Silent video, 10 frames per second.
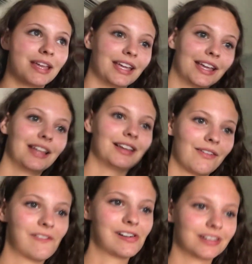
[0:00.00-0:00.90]
and
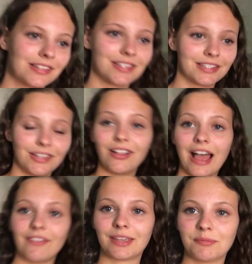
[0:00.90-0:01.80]
still
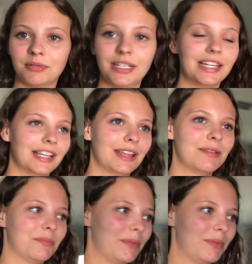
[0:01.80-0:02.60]
haven't completed it,